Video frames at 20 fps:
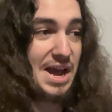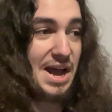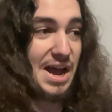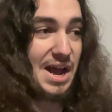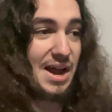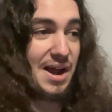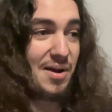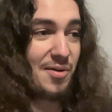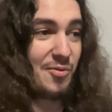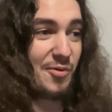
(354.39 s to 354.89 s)

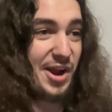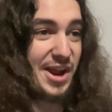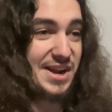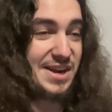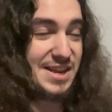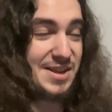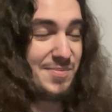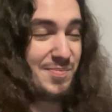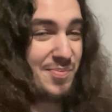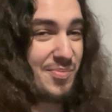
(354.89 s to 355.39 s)

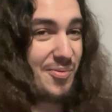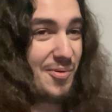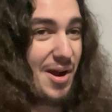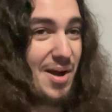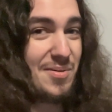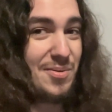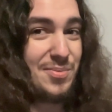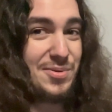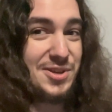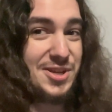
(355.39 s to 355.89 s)
Randy
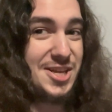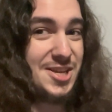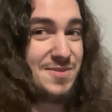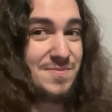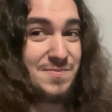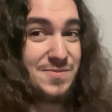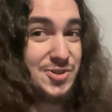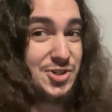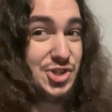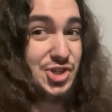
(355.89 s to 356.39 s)
probably
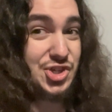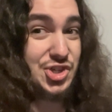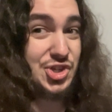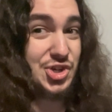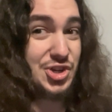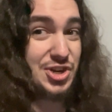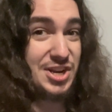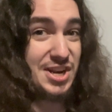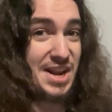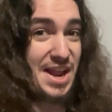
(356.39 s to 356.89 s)

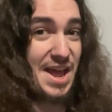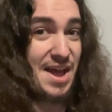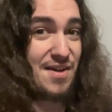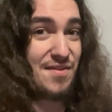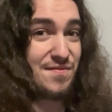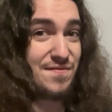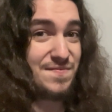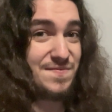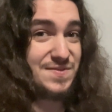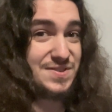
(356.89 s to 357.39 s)
shouldn't
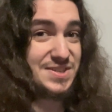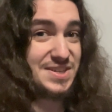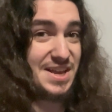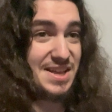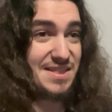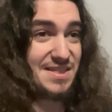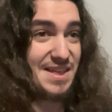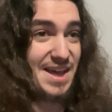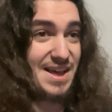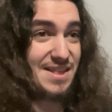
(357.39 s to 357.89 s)
have
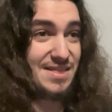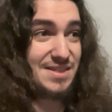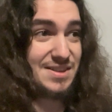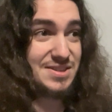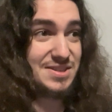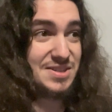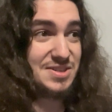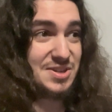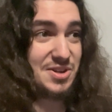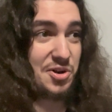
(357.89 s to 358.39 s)
said that.
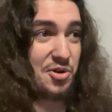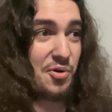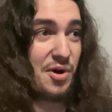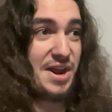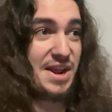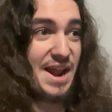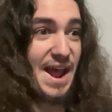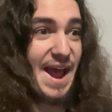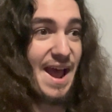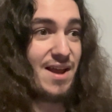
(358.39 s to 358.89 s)
This is a
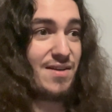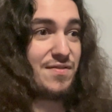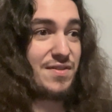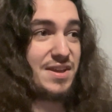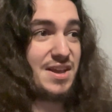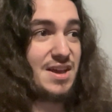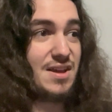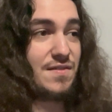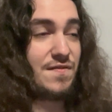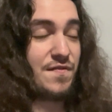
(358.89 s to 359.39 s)
great
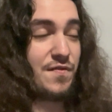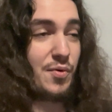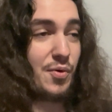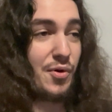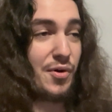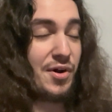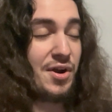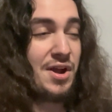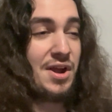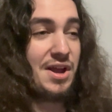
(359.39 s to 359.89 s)
advocate
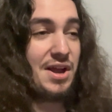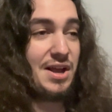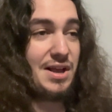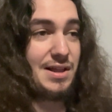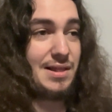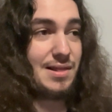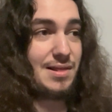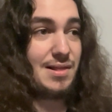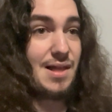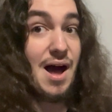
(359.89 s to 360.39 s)
for
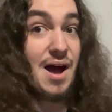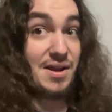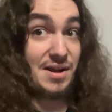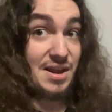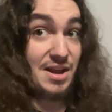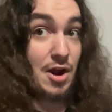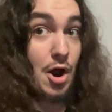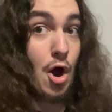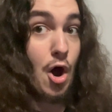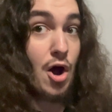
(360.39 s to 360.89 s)

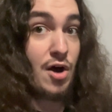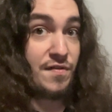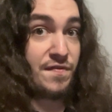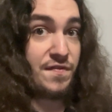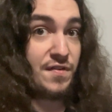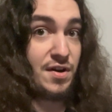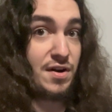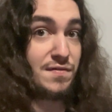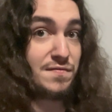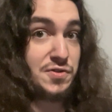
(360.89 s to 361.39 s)
logging off
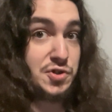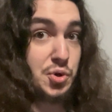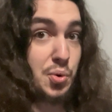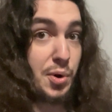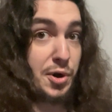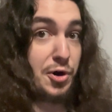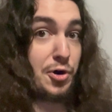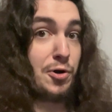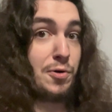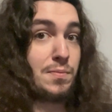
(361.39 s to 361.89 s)
of
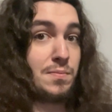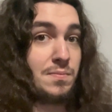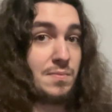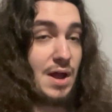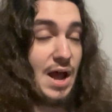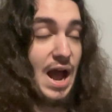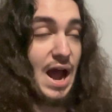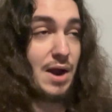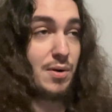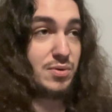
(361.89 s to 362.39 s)
Twitter,
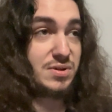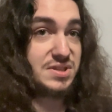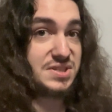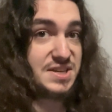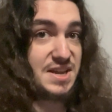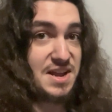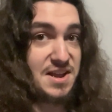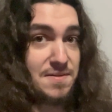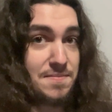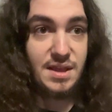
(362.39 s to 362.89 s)
I would
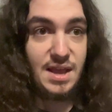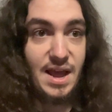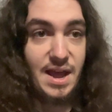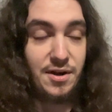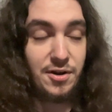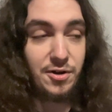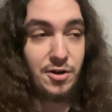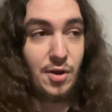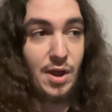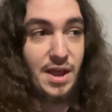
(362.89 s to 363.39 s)
say. Yeah, I
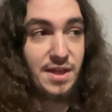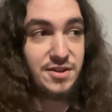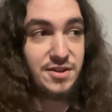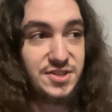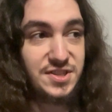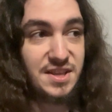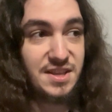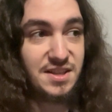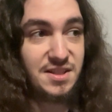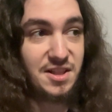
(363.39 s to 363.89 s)
don't know. I
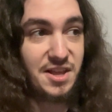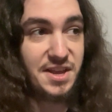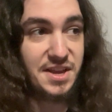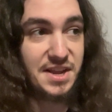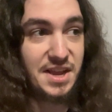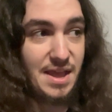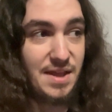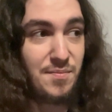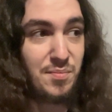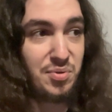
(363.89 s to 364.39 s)
think
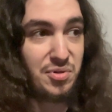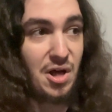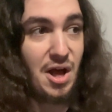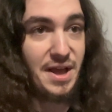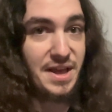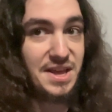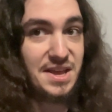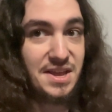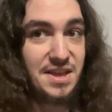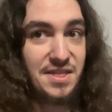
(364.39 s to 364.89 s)
like
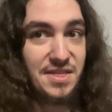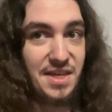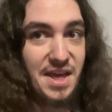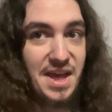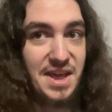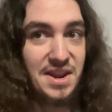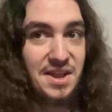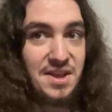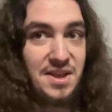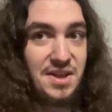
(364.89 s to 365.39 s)
implying
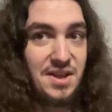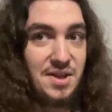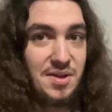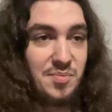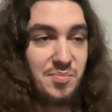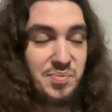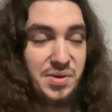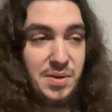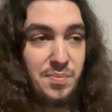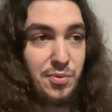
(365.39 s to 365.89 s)
that
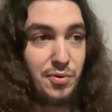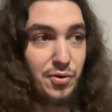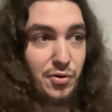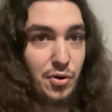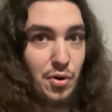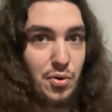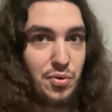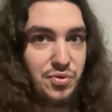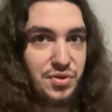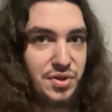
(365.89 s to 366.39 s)
people are
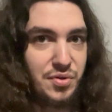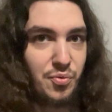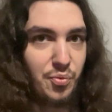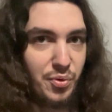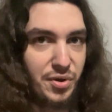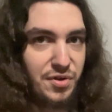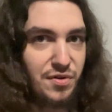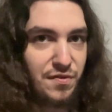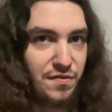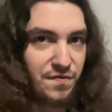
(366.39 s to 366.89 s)
only
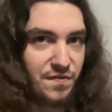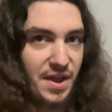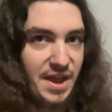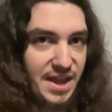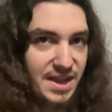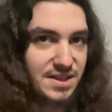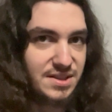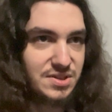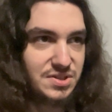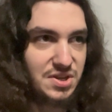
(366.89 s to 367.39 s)
real
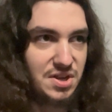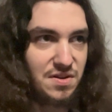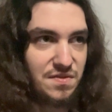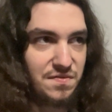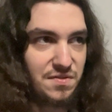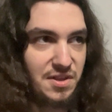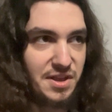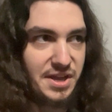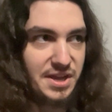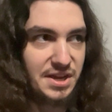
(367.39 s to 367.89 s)
fans of
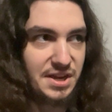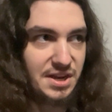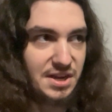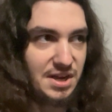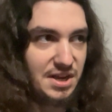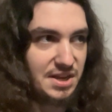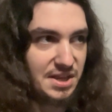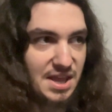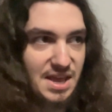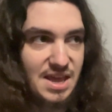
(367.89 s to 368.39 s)
like
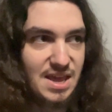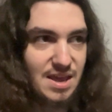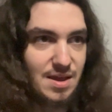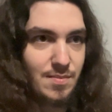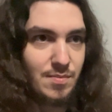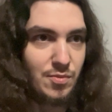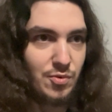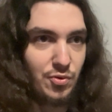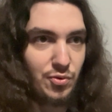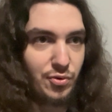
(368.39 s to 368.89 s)
a
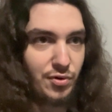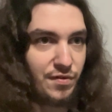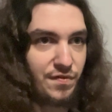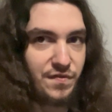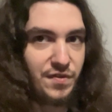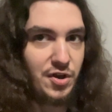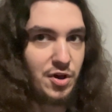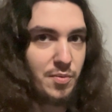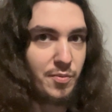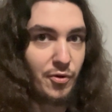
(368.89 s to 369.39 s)
game or a
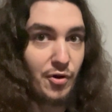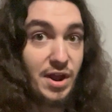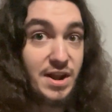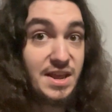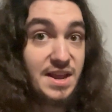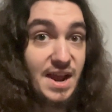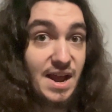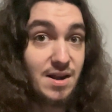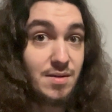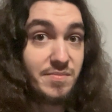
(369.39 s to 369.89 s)
film or
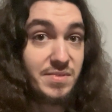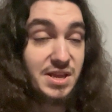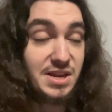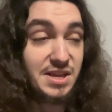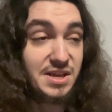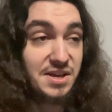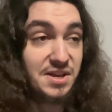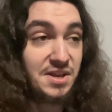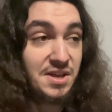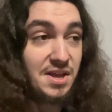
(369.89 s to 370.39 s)
any kind of
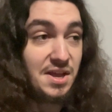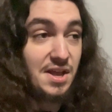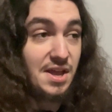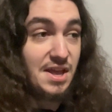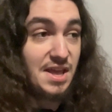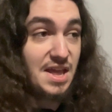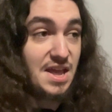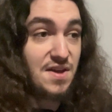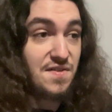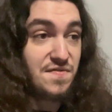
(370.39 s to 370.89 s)
media
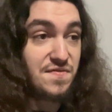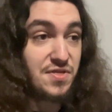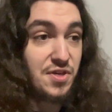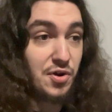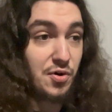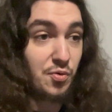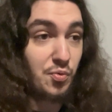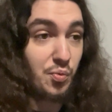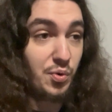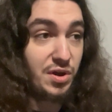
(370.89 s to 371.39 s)
if
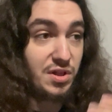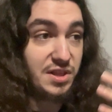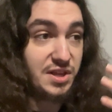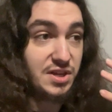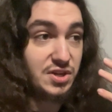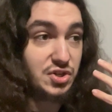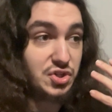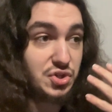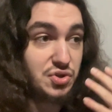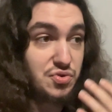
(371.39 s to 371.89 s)
they're
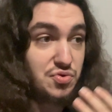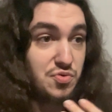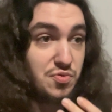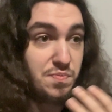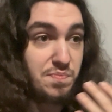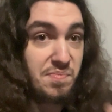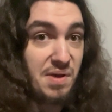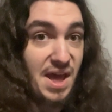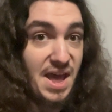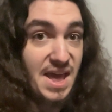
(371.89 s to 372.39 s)
willing to
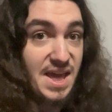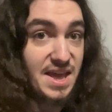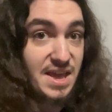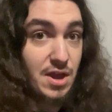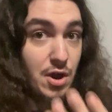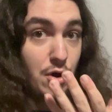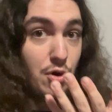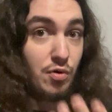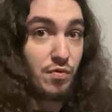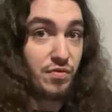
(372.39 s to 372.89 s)

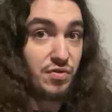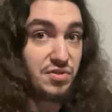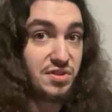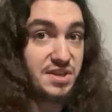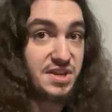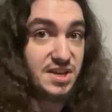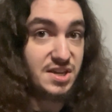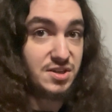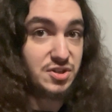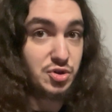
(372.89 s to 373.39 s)
pay
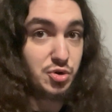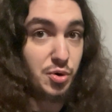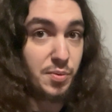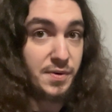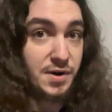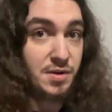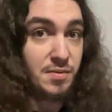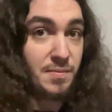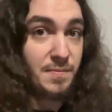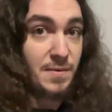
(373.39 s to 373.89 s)
overly
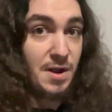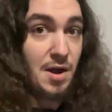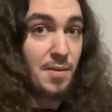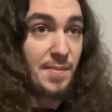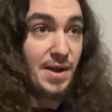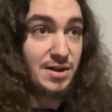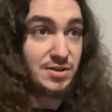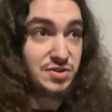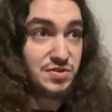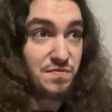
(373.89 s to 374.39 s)
exorbitant
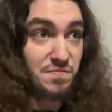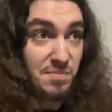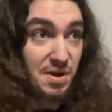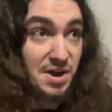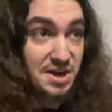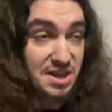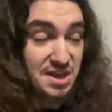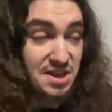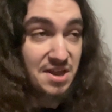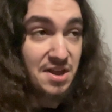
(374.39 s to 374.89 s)
amounts of
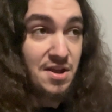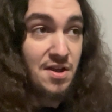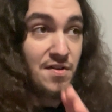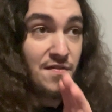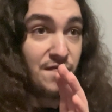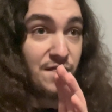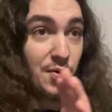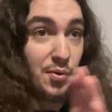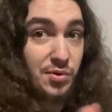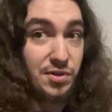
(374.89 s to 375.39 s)
money
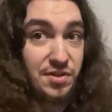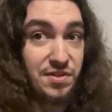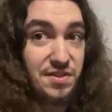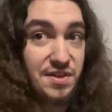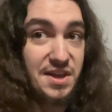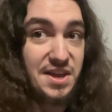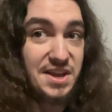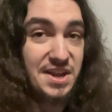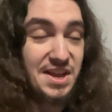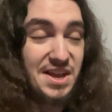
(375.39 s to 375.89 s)
for the
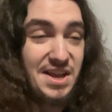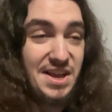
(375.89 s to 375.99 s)
thing.